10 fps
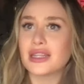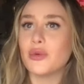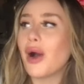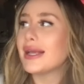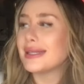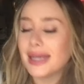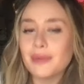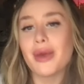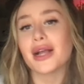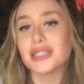why he came
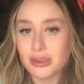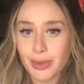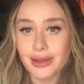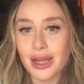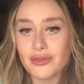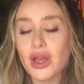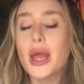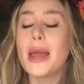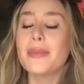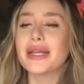back into my
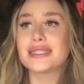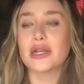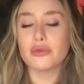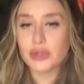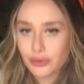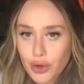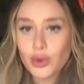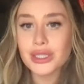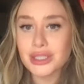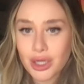life because I
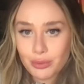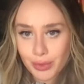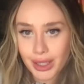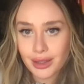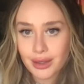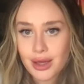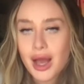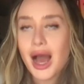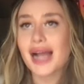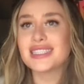refocused on me.
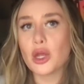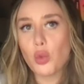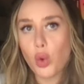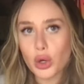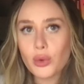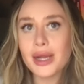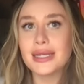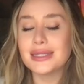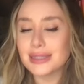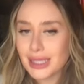I said, what do I
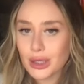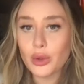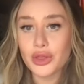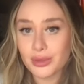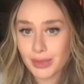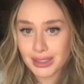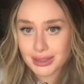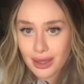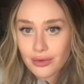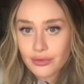need to heal within
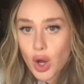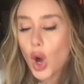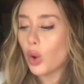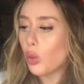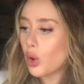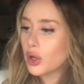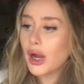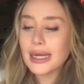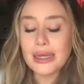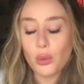myself? What do
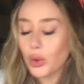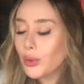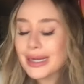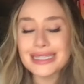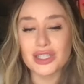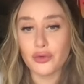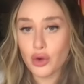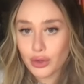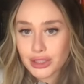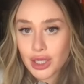I, what do I need to
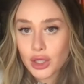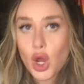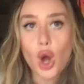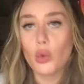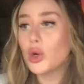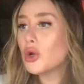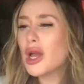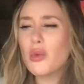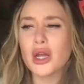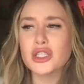focus on? What do
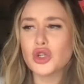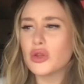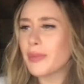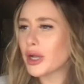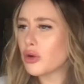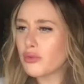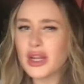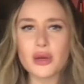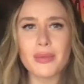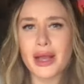I want to do with my
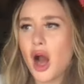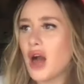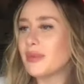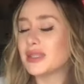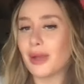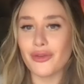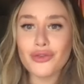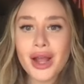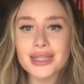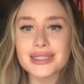career, my hobbies, my
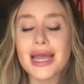friends?